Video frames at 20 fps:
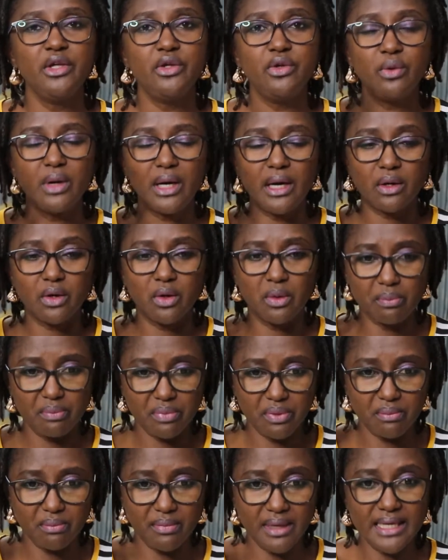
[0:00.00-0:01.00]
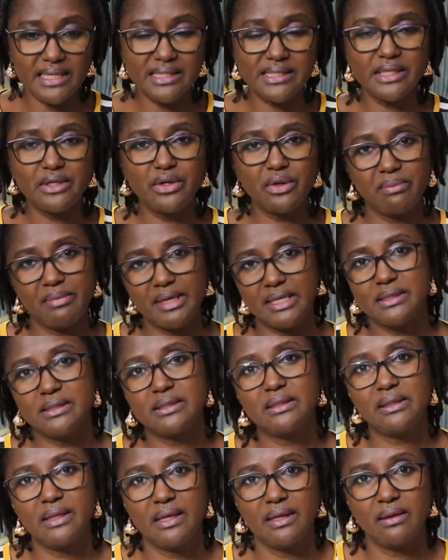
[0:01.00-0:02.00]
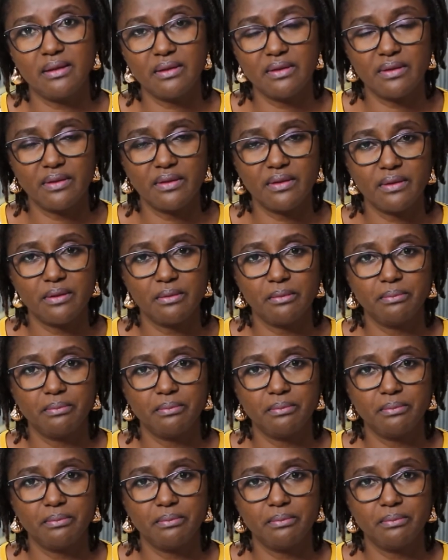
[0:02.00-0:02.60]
You are compromising your mental health.